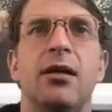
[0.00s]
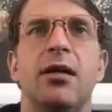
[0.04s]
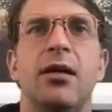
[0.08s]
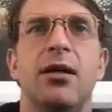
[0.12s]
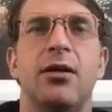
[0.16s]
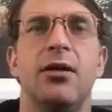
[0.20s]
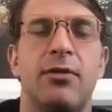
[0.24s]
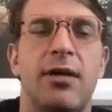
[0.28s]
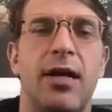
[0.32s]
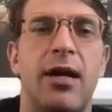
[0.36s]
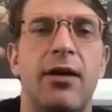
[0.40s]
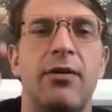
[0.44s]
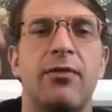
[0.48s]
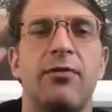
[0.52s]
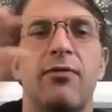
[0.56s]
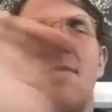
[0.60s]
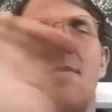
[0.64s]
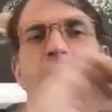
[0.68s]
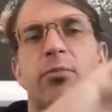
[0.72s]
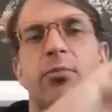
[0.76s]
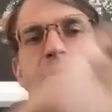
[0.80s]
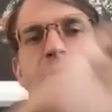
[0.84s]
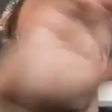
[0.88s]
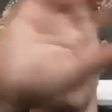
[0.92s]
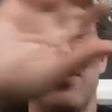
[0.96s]
around
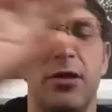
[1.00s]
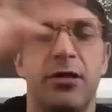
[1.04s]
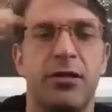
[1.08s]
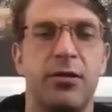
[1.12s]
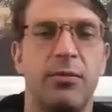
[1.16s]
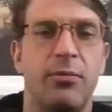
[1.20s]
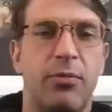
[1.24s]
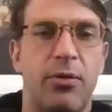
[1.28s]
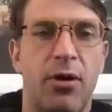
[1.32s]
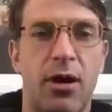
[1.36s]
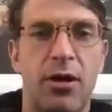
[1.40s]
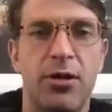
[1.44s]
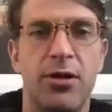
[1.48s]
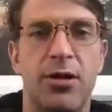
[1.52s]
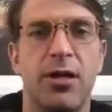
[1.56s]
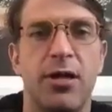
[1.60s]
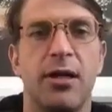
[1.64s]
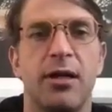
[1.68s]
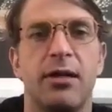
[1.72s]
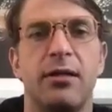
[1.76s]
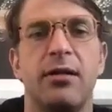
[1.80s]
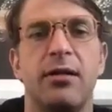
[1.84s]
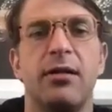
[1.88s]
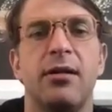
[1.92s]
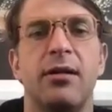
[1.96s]
from project to
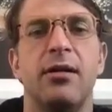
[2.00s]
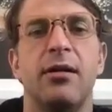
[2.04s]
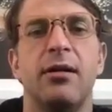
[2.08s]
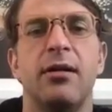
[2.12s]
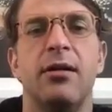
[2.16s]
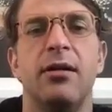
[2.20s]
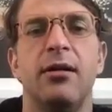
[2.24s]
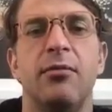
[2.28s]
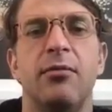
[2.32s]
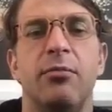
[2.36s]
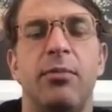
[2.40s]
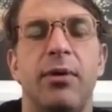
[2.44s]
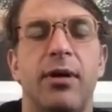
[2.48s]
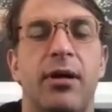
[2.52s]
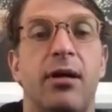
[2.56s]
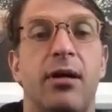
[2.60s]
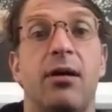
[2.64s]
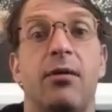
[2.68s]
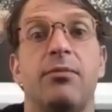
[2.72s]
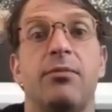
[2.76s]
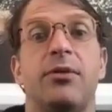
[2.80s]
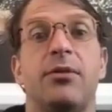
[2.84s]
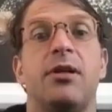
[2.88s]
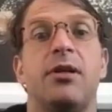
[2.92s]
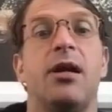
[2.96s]
project
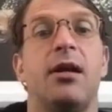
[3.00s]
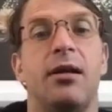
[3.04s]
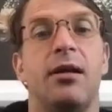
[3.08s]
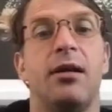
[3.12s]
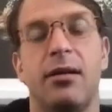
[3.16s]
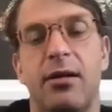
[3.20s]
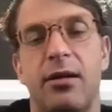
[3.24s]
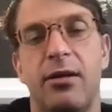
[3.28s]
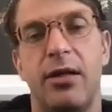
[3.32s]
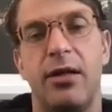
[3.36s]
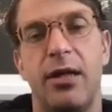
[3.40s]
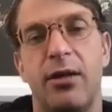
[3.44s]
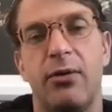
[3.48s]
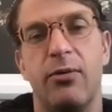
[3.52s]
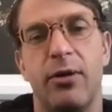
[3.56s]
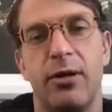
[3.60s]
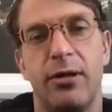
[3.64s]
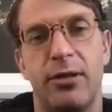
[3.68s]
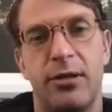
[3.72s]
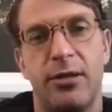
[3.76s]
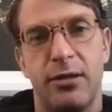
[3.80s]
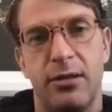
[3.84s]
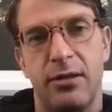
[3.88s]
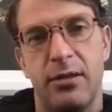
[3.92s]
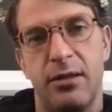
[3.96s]
becomes kind of the key
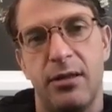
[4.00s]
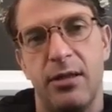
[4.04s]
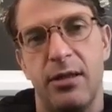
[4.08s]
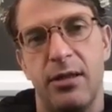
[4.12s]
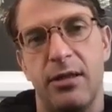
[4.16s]
question.